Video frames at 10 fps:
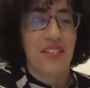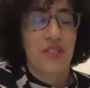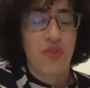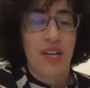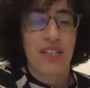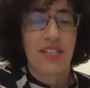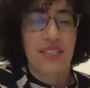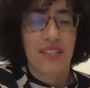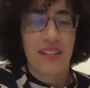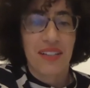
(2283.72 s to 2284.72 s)
the Israeli
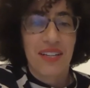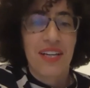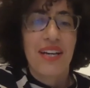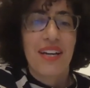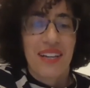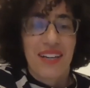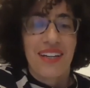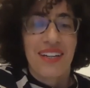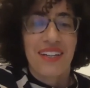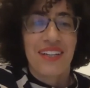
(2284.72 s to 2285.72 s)
gazelle.
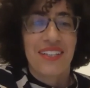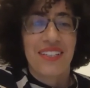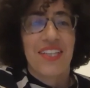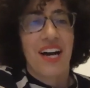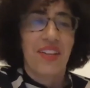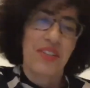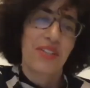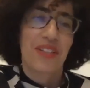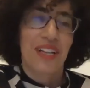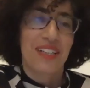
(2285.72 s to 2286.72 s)
Uh, it's the
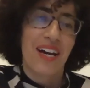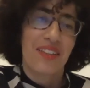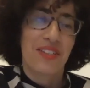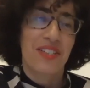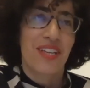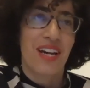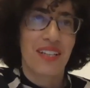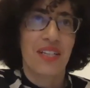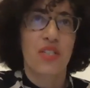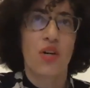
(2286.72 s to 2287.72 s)
other, like the other side.
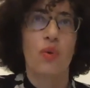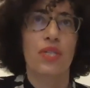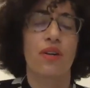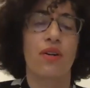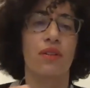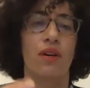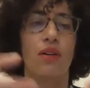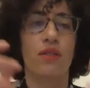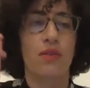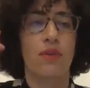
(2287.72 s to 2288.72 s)
Yeah, it's always on the,
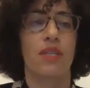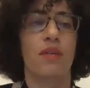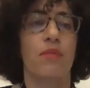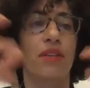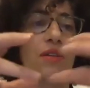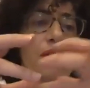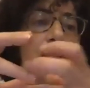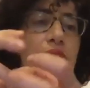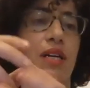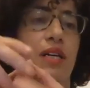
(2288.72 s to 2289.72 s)
also in the
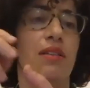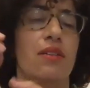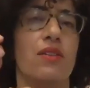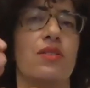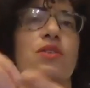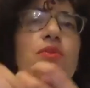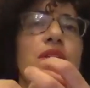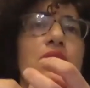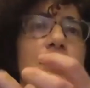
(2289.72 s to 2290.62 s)
mythical and in also in the